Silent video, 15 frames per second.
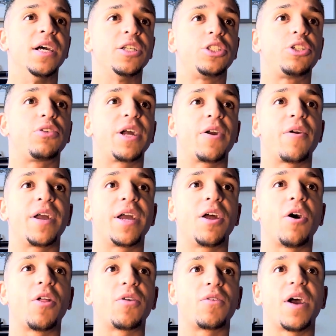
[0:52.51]
triggering in
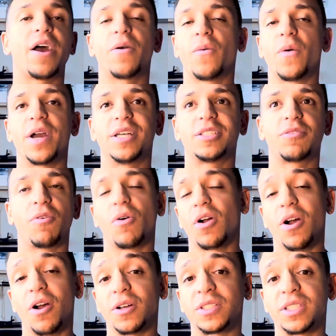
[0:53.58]
all the right ways for
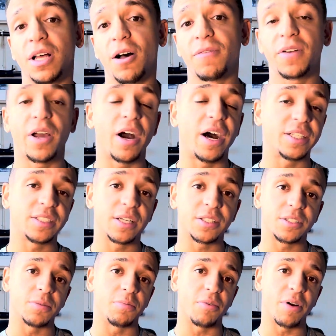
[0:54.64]
ourselves, cause
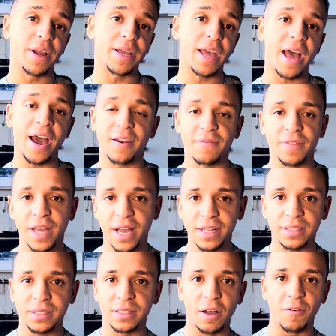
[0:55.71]
us to break out of
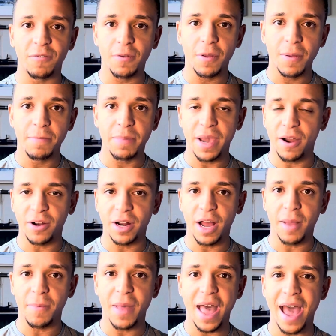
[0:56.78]
that self
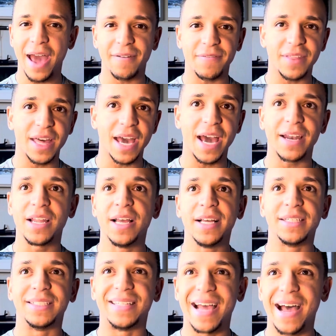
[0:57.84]
paradigm, out of that
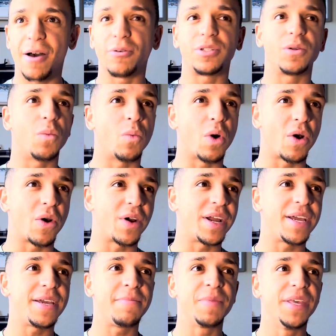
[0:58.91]
doubt,
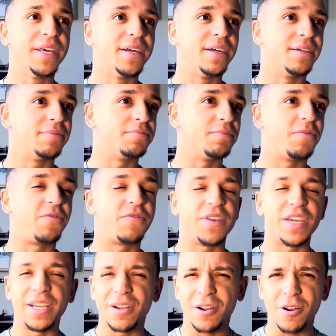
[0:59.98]
worry,
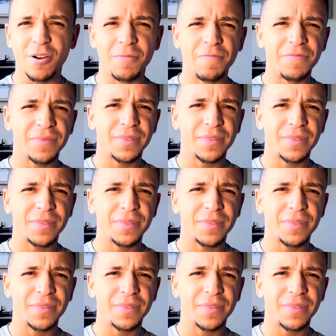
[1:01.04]
fear,